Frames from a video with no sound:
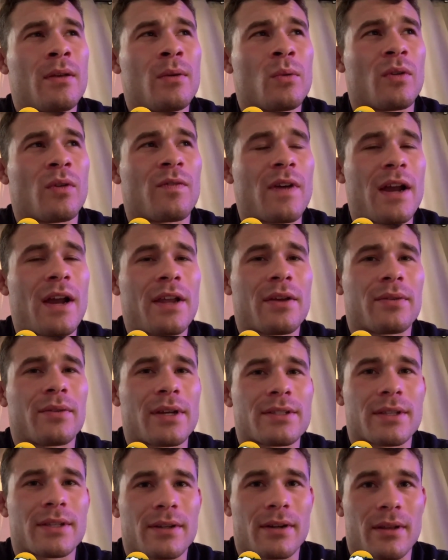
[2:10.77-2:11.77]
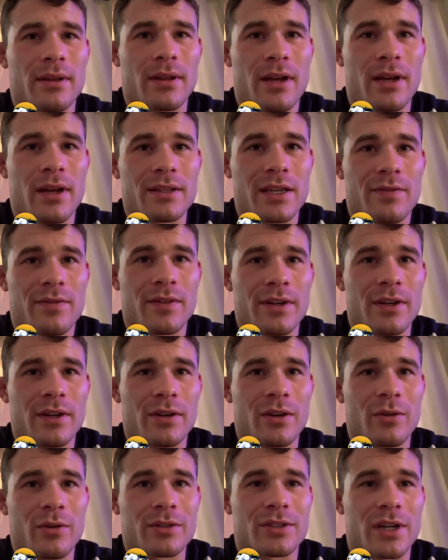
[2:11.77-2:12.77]
well, fighting and wrestling are a lot different. You
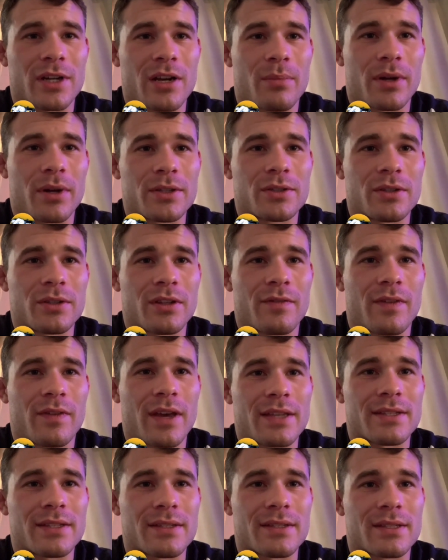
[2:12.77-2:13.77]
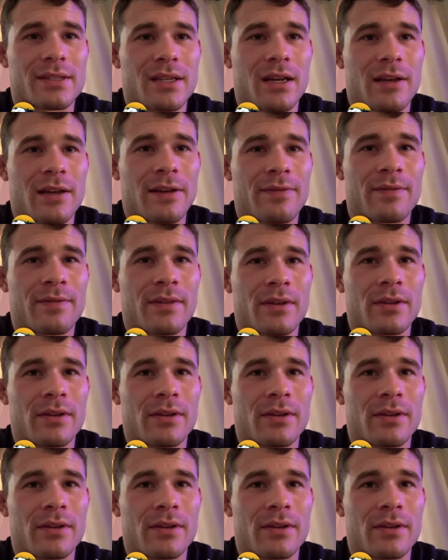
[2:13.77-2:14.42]
know, no one's trying to punch you in the face and stuff.